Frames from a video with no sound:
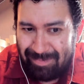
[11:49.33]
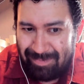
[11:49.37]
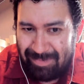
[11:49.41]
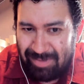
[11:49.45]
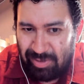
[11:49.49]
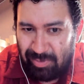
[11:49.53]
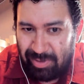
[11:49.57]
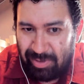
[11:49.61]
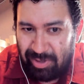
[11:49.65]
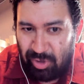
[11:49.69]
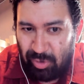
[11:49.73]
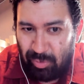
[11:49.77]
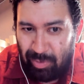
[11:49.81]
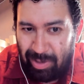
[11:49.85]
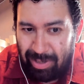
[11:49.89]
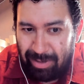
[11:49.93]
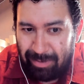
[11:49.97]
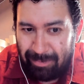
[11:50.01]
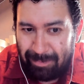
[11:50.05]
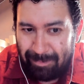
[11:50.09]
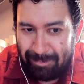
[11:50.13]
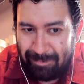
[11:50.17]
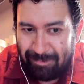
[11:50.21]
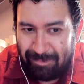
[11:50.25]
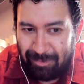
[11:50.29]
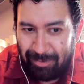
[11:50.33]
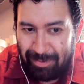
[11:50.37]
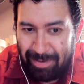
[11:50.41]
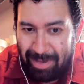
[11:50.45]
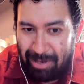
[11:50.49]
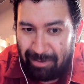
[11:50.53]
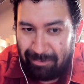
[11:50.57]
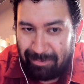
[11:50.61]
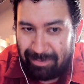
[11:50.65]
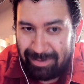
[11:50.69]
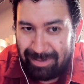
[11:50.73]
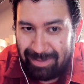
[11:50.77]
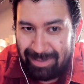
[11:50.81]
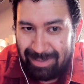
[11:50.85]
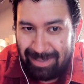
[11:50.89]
So we get a while for that one.